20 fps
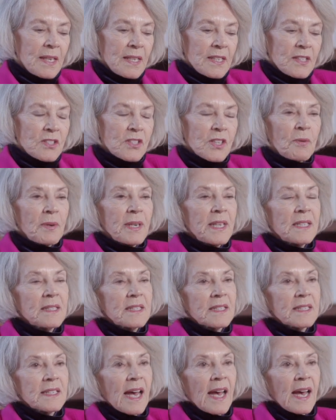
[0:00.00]
So
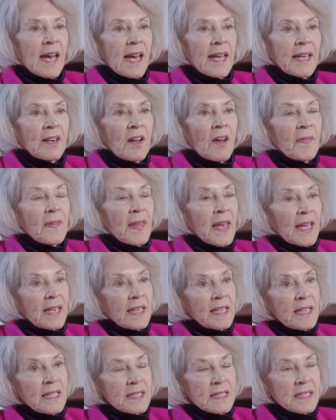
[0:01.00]
inside, on
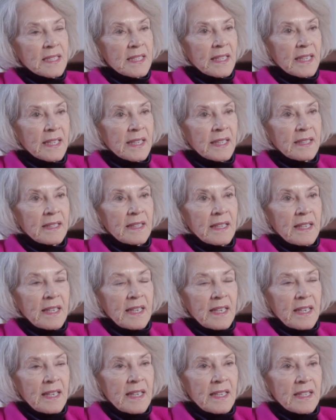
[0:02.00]
that east end,
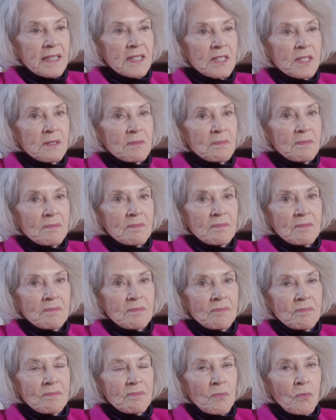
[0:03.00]
is
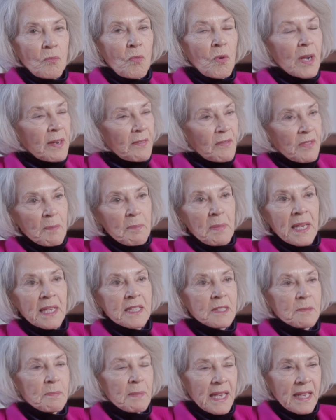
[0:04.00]
one of the
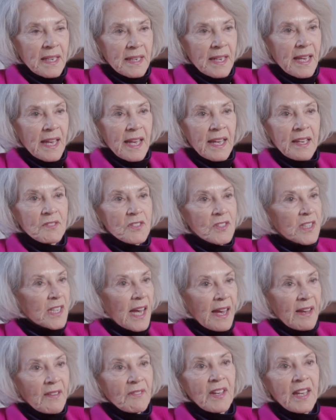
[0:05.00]
best man caves
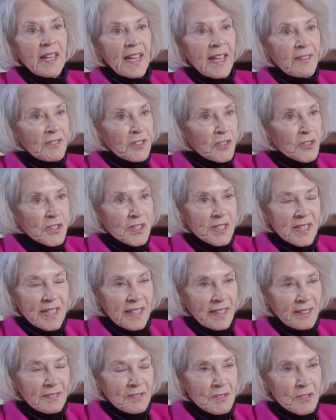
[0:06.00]
I've ever
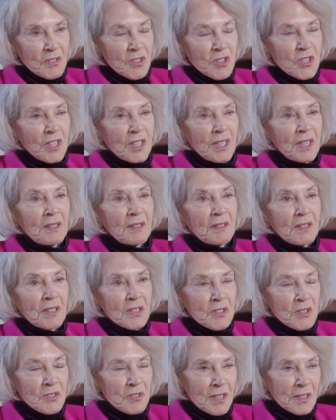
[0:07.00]
seen. She
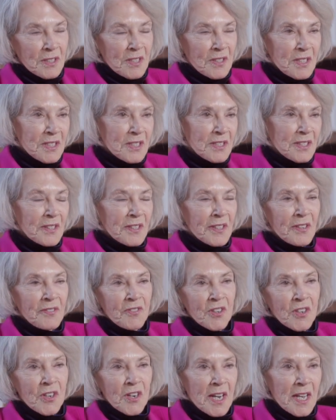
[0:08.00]
constructed this area
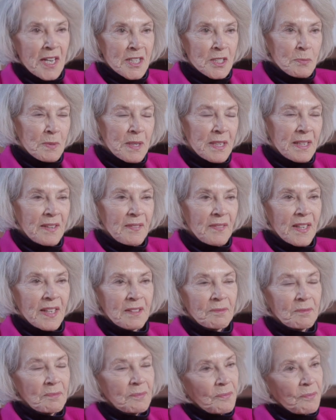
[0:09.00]
for her husband, and
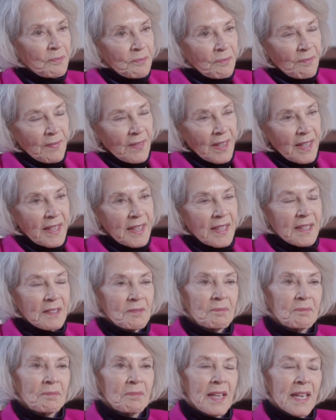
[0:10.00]
then he
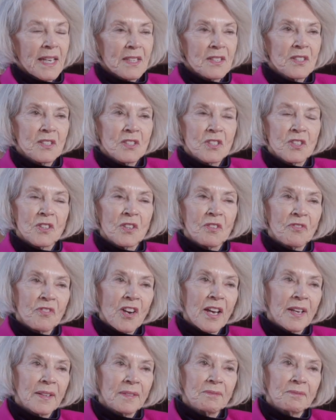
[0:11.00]
can exit to the
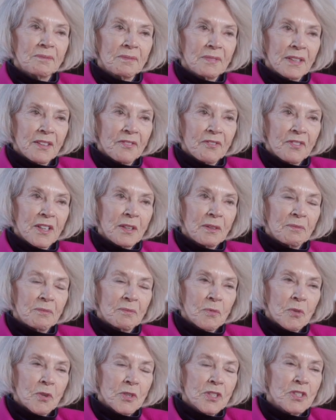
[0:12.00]
front if he
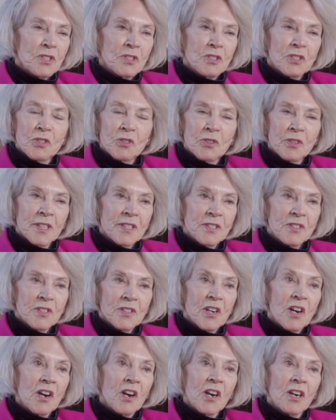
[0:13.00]
wants to enjoy a
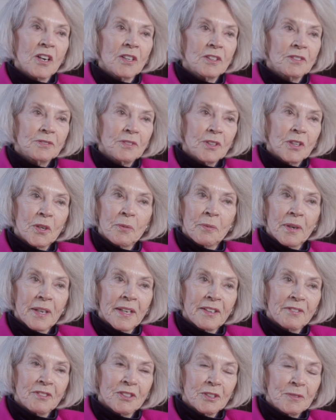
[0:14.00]
cigar or
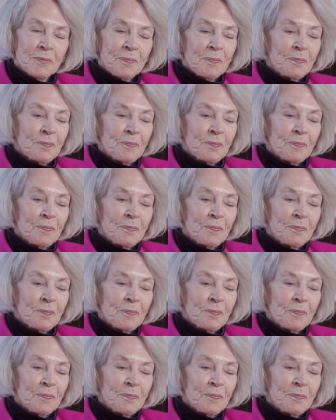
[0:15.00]
whatever.